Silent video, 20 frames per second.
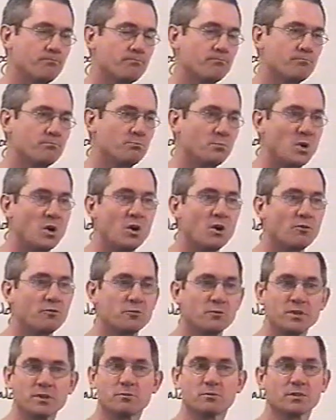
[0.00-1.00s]
Paul
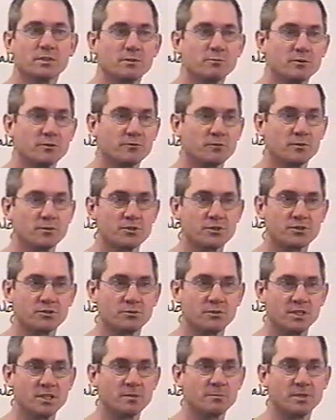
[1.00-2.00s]
frequently refers to
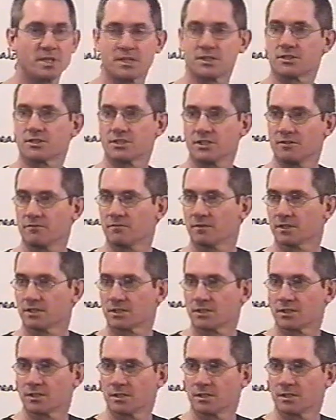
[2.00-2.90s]
him as Cephas.